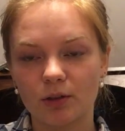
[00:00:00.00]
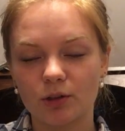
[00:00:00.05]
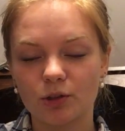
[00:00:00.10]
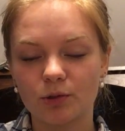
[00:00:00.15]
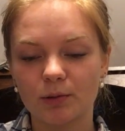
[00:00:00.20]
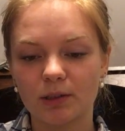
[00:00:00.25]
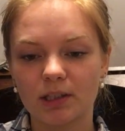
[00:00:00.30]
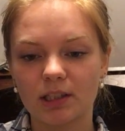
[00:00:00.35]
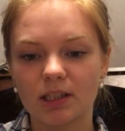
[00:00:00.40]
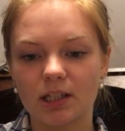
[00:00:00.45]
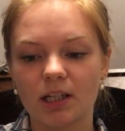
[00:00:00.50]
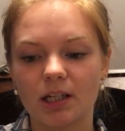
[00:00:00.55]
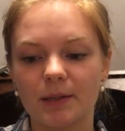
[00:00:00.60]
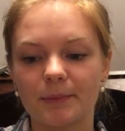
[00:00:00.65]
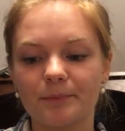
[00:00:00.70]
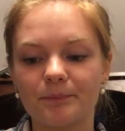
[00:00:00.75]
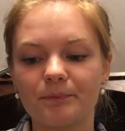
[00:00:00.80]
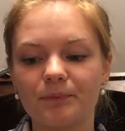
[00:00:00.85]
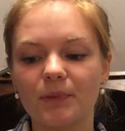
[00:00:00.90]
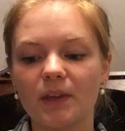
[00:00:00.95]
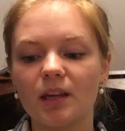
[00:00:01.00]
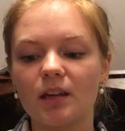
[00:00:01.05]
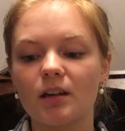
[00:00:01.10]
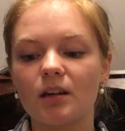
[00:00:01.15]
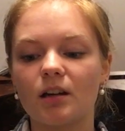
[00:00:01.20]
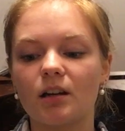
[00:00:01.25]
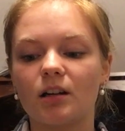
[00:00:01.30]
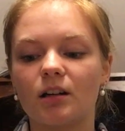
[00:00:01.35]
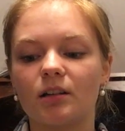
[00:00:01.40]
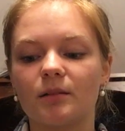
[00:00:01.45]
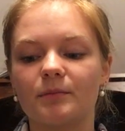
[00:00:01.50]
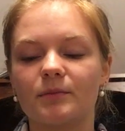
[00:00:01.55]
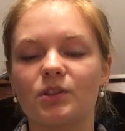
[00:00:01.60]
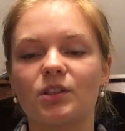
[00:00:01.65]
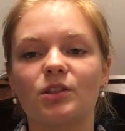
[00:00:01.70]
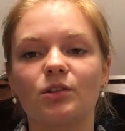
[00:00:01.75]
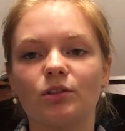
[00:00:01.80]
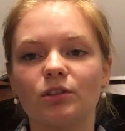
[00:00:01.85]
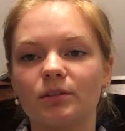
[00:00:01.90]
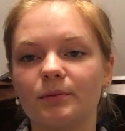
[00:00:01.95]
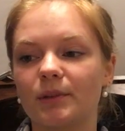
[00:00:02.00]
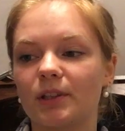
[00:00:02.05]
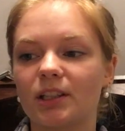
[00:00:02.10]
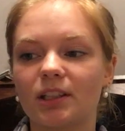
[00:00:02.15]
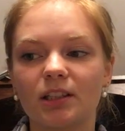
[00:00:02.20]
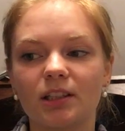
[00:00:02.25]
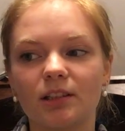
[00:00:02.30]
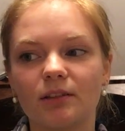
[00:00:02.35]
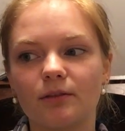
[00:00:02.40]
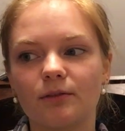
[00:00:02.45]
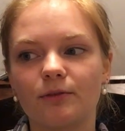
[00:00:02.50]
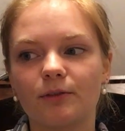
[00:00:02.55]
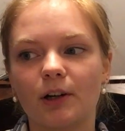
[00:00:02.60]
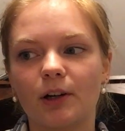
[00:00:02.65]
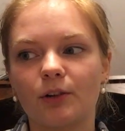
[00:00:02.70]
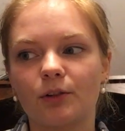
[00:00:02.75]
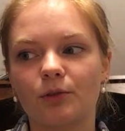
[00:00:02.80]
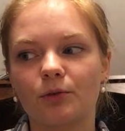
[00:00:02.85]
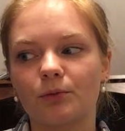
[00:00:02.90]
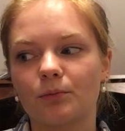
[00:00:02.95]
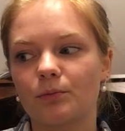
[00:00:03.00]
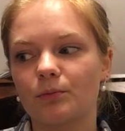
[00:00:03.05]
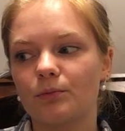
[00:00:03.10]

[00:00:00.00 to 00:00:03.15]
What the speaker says: too at the time, told him that he found